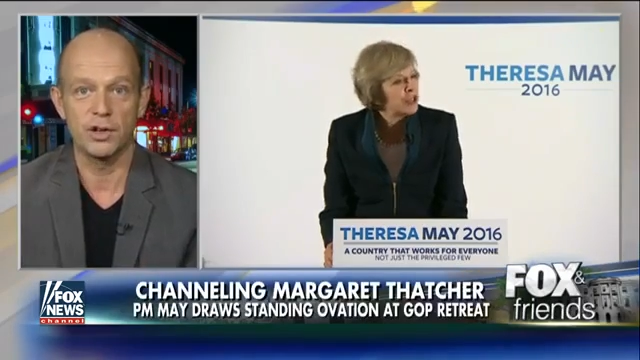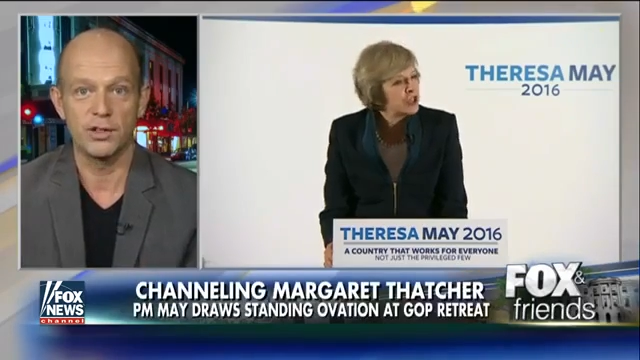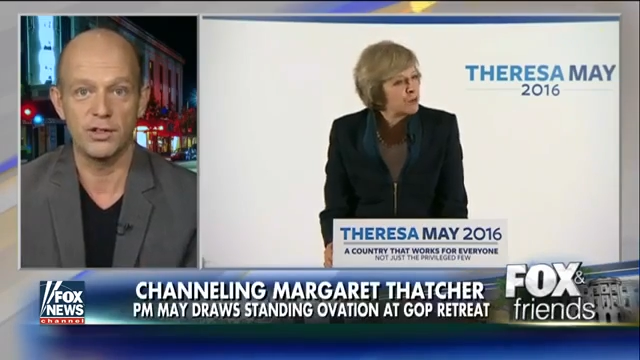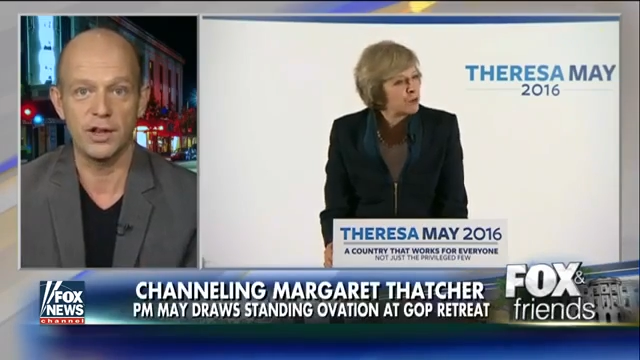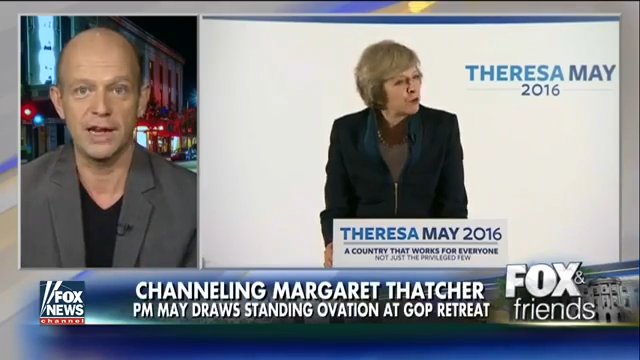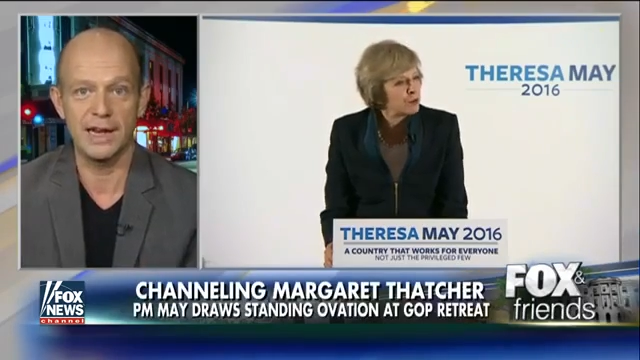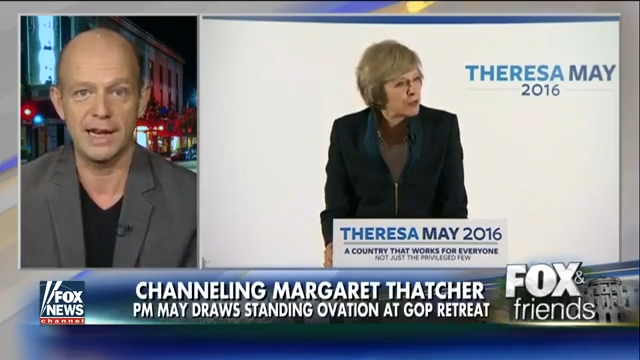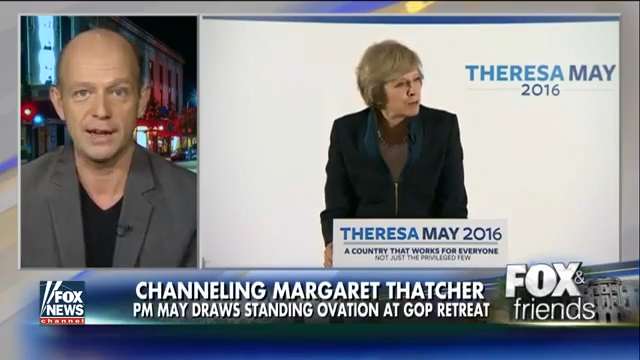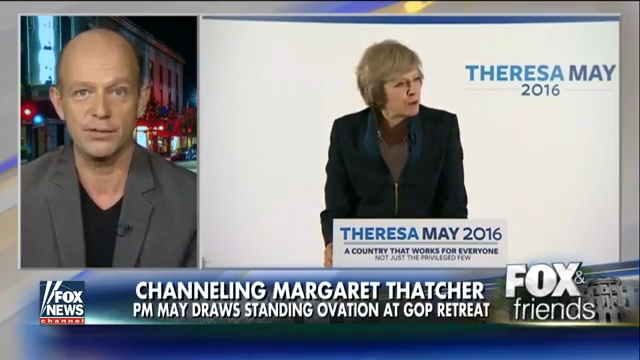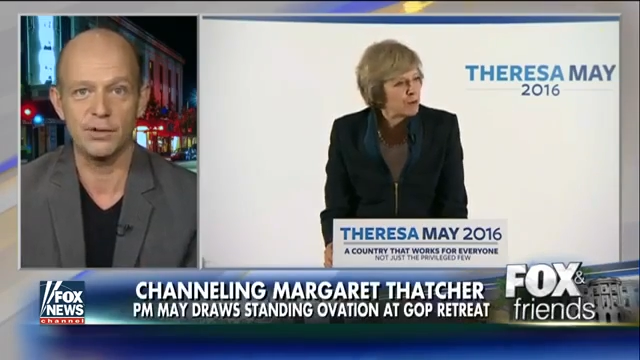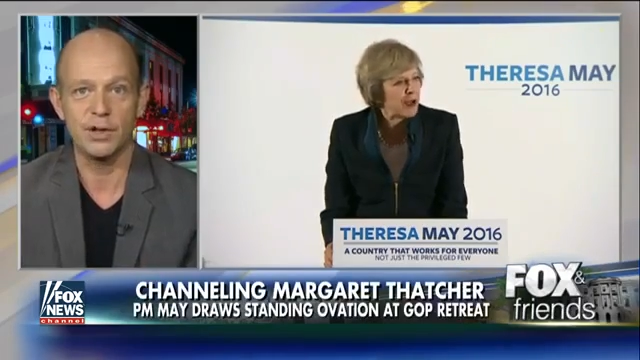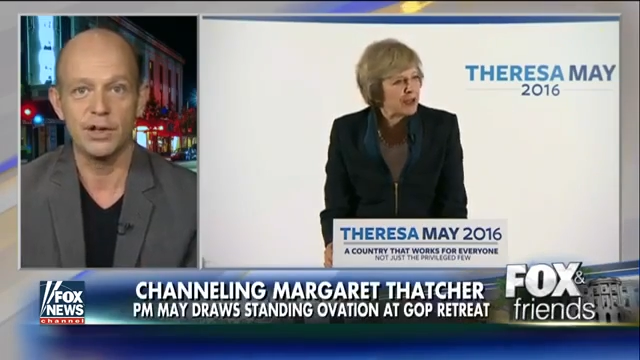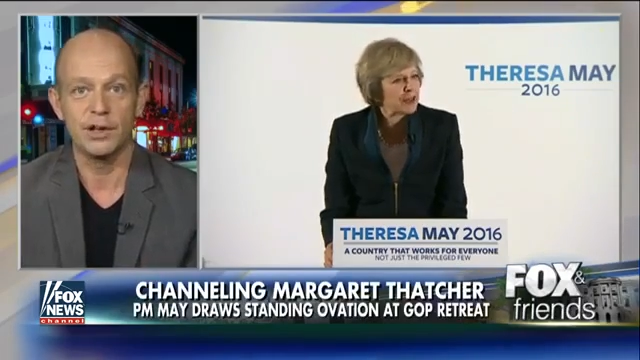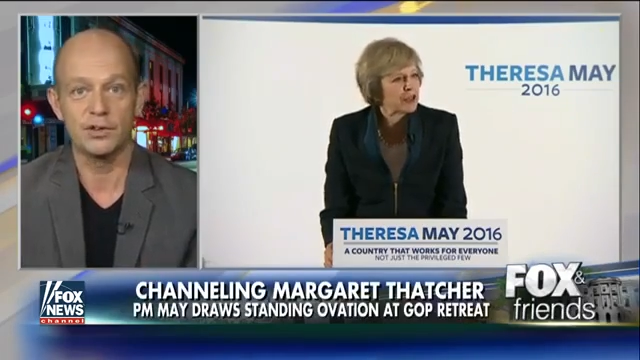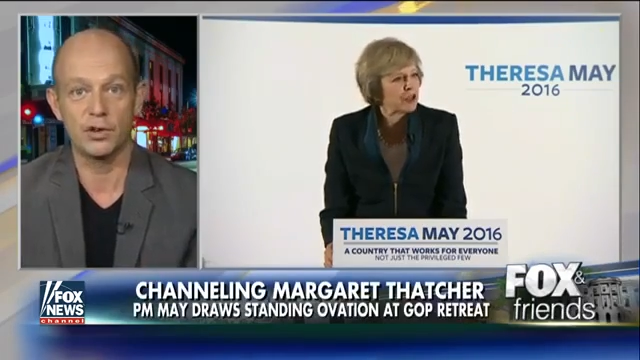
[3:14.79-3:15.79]
that leave
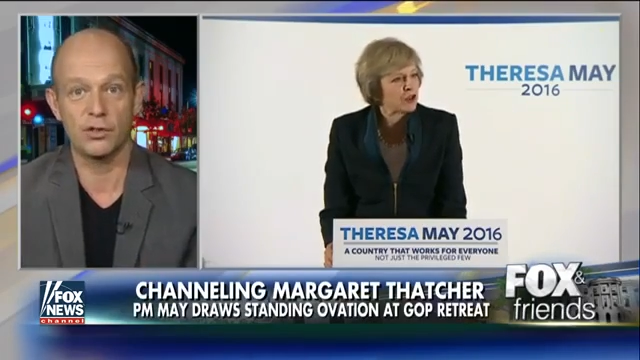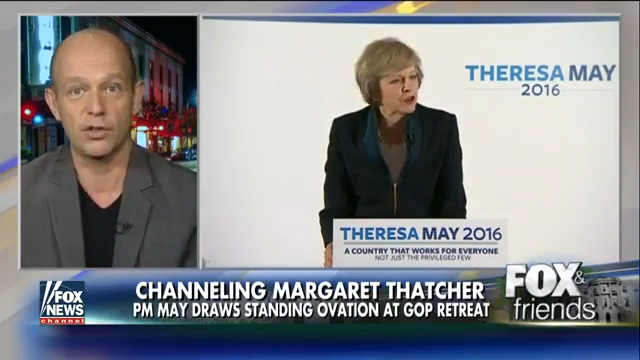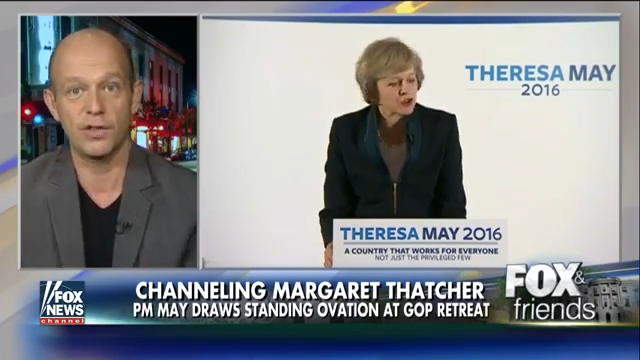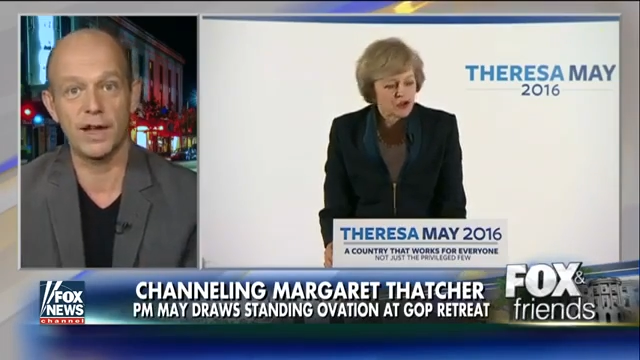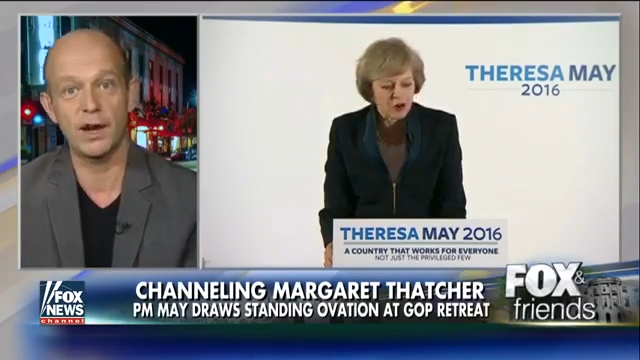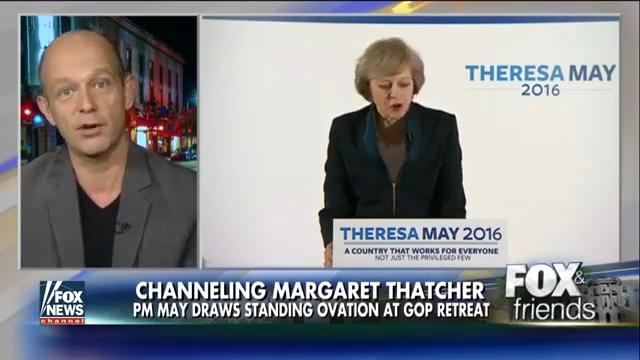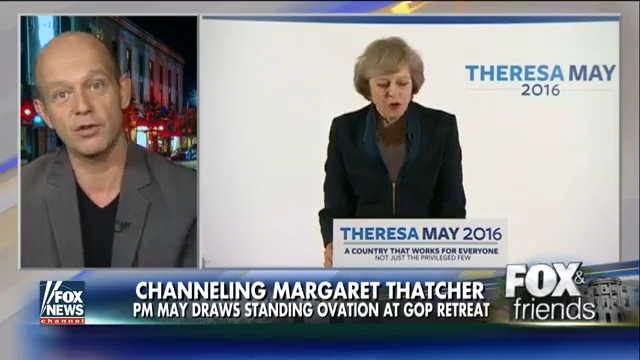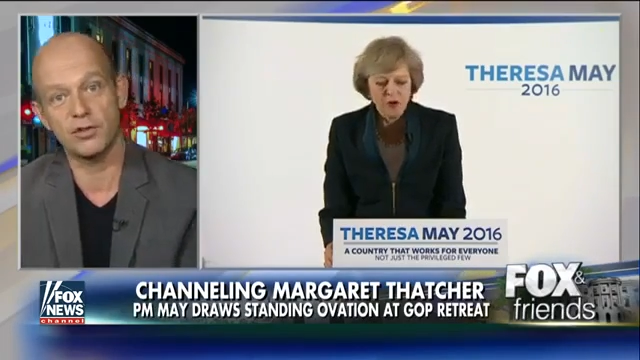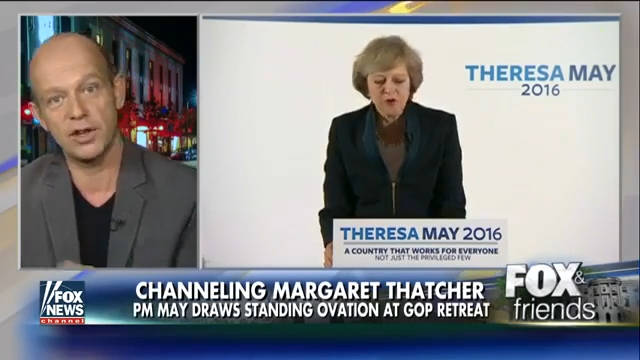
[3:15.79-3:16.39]
so that they don't